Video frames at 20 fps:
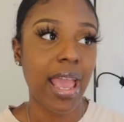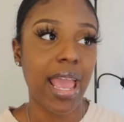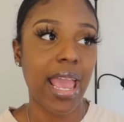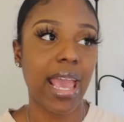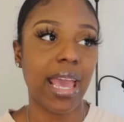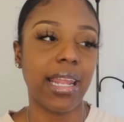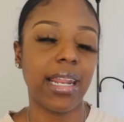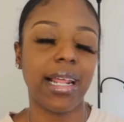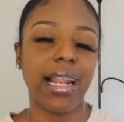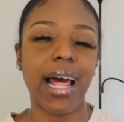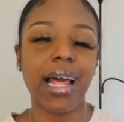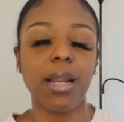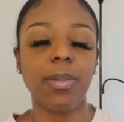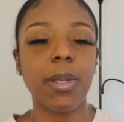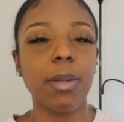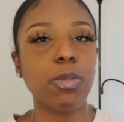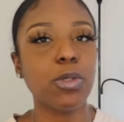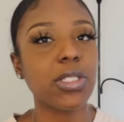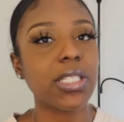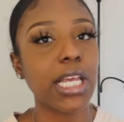And a lot of
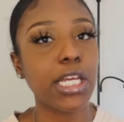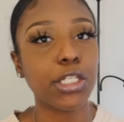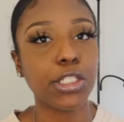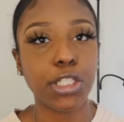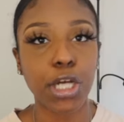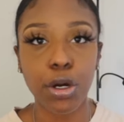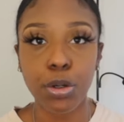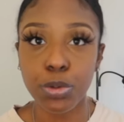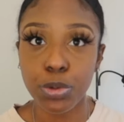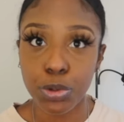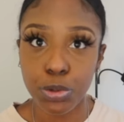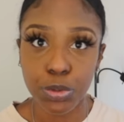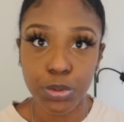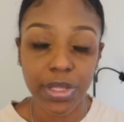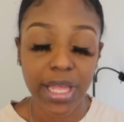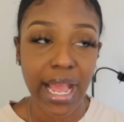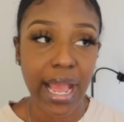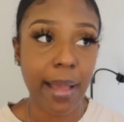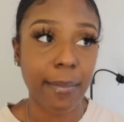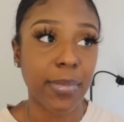people say don't do
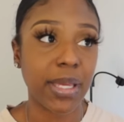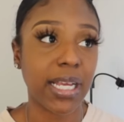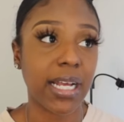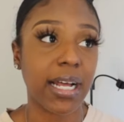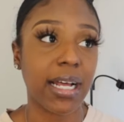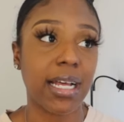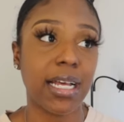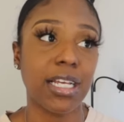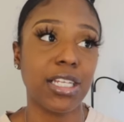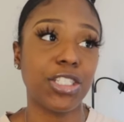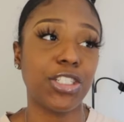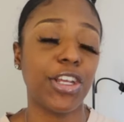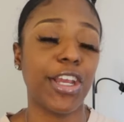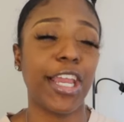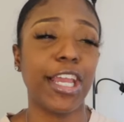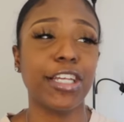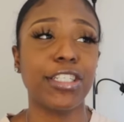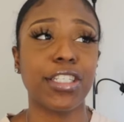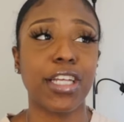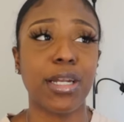that because your
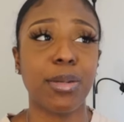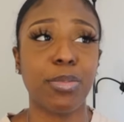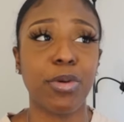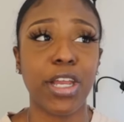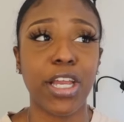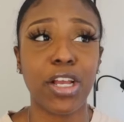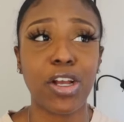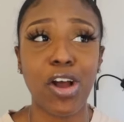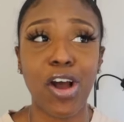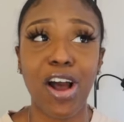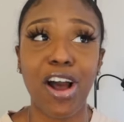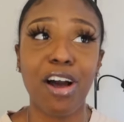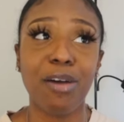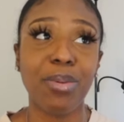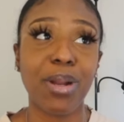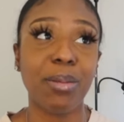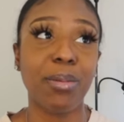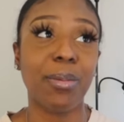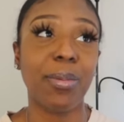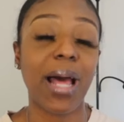hair is gonna break up,
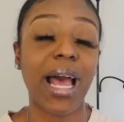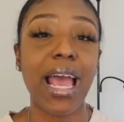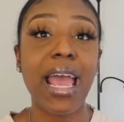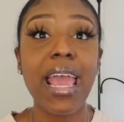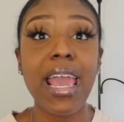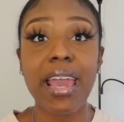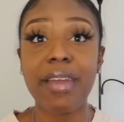blah, blah, blah.